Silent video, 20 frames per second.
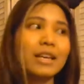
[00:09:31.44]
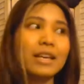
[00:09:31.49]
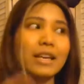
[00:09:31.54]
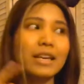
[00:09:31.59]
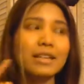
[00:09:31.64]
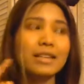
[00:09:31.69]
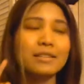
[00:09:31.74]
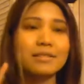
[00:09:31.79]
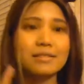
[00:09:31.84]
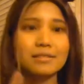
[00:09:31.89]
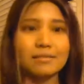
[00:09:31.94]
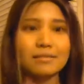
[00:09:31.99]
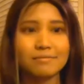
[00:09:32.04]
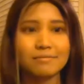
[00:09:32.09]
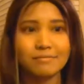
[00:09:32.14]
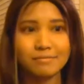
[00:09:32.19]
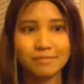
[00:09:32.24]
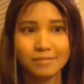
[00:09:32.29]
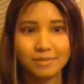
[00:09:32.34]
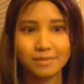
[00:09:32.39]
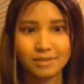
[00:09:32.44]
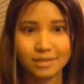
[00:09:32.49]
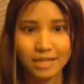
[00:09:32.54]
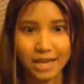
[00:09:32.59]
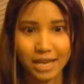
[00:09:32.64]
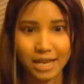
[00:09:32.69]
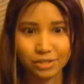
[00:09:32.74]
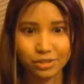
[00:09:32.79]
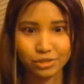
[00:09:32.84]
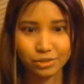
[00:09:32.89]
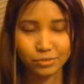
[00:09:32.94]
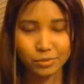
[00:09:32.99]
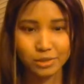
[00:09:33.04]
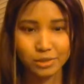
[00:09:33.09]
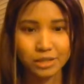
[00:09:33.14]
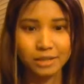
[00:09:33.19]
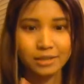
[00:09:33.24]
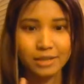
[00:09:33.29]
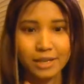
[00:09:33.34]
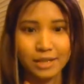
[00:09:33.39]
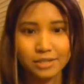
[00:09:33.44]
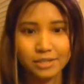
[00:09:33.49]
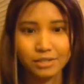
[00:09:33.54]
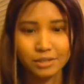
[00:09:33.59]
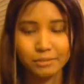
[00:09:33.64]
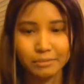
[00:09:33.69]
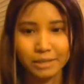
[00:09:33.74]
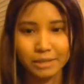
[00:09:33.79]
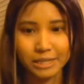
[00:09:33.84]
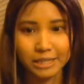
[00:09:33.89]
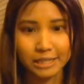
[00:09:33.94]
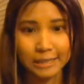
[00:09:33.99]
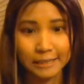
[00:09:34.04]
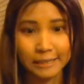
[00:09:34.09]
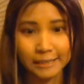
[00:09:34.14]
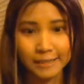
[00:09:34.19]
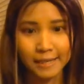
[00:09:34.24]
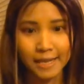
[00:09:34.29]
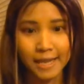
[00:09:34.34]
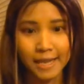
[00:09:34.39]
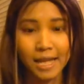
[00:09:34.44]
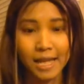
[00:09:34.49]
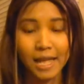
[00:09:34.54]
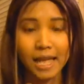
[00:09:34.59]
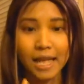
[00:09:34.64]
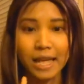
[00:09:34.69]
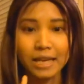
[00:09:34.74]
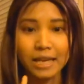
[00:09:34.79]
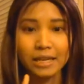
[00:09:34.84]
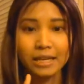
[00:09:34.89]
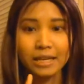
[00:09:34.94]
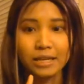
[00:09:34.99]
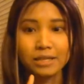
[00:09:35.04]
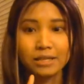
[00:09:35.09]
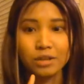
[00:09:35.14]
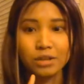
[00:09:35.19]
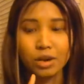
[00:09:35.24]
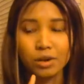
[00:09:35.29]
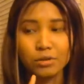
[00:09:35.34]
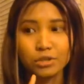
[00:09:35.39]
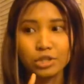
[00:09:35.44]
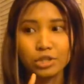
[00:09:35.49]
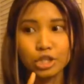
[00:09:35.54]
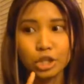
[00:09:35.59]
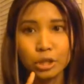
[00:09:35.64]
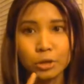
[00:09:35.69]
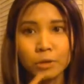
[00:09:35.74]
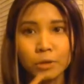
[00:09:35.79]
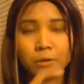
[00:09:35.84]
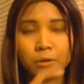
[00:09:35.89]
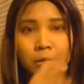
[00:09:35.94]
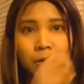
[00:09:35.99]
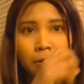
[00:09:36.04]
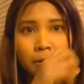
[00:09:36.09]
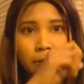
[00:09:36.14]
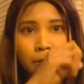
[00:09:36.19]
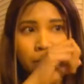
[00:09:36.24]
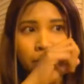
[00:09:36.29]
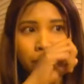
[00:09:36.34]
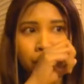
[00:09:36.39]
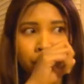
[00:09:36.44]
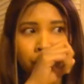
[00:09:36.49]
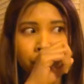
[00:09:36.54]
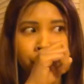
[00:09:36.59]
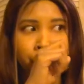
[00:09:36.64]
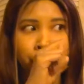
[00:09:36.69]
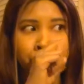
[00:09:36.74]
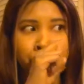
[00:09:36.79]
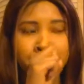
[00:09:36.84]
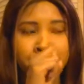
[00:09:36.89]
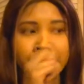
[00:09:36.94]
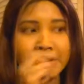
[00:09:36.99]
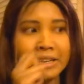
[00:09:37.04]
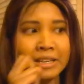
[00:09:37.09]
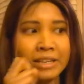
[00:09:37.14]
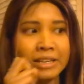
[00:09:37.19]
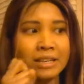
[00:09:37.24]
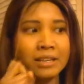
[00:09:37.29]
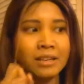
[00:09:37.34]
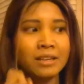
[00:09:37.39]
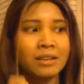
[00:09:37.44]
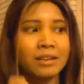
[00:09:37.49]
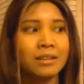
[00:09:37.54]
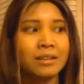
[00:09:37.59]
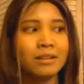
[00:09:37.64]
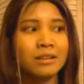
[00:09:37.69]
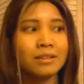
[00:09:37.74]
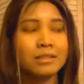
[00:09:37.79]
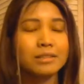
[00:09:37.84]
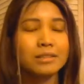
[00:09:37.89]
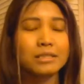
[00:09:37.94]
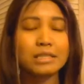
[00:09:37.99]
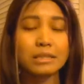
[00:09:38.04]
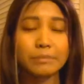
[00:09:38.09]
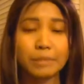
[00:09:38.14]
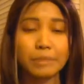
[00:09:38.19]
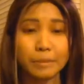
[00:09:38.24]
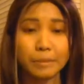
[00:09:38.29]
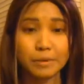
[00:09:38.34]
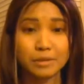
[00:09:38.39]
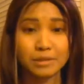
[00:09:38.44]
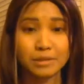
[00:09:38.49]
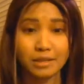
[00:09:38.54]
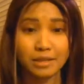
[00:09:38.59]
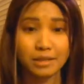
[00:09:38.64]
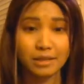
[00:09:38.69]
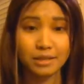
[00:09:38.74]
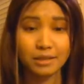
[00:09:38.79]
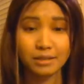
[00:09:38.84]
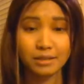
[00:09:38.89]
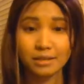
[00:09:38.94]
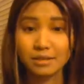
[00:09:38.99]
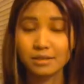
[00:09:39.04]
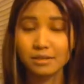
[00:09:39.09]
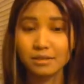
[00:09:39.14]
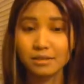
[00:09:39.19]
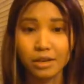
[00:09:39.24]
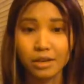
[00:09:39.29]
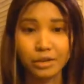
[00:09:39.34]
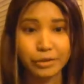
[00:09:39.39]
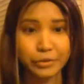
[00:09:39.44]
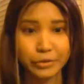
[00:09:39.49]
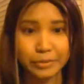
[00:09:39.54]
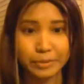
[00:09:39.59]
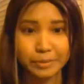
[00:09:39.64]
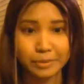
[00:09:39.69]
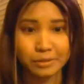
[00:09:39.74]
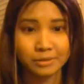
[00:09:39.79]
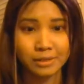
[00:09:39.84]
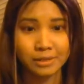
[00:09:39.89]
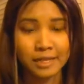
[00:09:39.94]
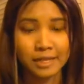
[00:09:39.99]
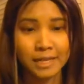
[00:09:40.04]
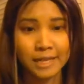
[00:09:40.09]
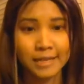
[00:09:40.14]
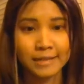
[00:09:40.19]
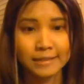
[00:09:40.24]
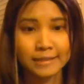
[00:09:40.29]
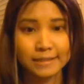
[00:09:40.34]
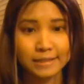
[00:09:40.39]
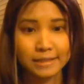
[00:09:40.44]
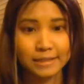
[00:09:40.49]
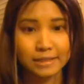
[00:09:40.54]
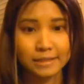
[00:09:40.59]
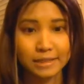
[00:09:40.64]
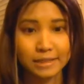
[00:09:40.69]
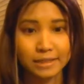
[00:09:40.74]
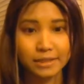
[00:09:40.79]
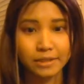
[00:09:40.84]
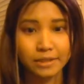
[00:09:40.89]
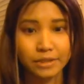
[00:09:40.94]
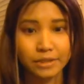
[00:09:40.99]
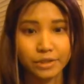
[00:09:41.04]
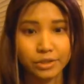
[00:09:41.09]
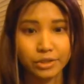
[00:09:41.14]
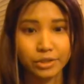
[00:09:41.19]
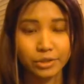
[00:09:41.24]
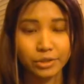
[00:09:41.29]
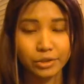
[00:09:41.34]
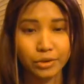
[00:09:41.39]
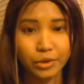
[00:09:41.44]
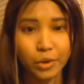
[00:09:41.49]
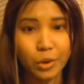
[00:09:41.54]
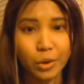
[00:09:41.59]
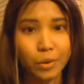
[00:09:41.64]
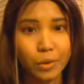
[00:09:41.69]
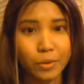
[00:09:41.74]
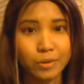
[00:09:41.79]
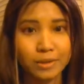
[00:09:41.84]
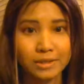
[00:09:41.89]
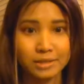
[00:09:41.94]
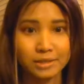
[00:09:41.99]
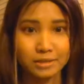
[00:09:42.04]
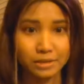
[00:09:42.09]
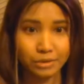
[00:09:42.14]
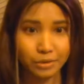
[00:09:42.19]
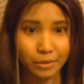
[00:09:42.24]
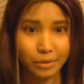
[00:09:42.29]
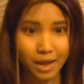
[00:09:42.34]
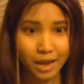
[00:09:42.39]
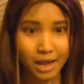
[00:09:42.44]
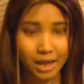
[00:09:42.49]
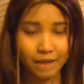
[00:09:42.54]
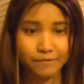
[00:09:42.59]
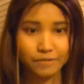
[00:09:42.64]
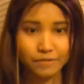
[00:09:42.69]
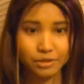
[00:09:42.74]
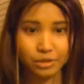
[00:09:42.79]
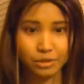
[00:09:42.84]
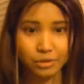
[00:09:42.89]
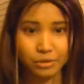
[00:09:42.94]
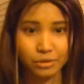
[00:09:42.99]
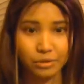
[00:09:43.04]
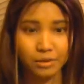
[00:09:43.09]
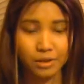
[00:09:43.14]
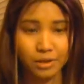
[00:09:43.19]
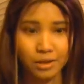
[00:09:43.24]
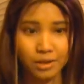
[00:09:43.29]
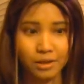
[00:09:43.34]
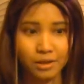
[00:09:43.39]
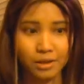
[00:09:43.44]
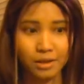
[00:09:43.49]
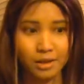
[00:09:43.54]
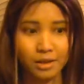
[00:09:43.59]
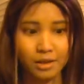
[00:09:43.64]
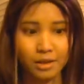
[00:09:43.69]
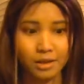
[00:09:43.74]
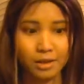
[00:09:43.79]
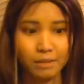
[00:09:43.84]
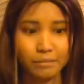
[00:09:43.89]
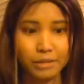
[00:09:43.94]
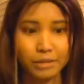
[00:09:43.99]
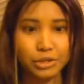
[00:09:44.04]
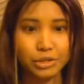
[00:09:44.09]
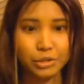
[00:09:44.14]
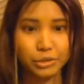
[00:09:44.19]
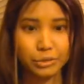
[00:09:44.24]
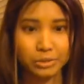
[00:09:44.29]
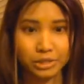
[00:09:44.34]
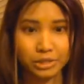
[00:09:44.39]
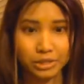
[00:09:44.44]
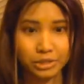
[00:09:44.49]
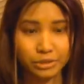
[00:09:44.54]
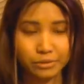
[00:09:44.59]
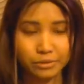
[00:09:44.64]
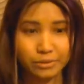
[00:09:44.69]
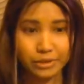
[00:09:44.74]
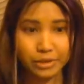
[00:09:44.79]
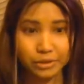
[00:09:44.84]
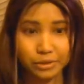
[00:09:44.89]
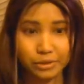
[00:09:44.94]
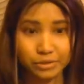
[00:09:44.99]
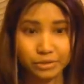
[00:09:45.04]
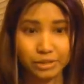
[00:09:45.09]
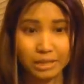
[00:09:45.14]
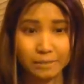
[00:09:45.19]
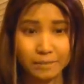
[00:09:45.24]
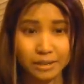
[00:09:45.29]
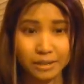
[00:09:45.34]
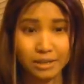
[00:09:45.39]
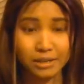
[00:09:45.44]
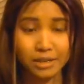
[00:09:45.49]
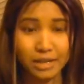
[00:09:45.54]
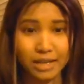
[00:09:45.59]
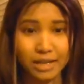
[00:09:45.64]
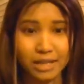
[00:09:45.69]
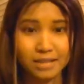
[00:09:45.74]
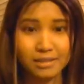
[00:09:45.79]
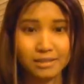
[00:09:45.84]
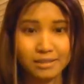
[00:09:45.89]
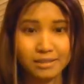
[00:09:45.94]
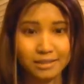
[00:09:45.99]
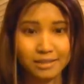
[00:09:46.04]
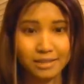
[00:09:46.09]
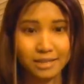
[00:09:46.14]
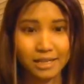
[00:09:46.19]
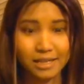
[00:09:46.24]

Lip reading: it's the extra work, extra money, and it's also very, some people said it's not doable. The coldness that you have to endure during your treatment, it's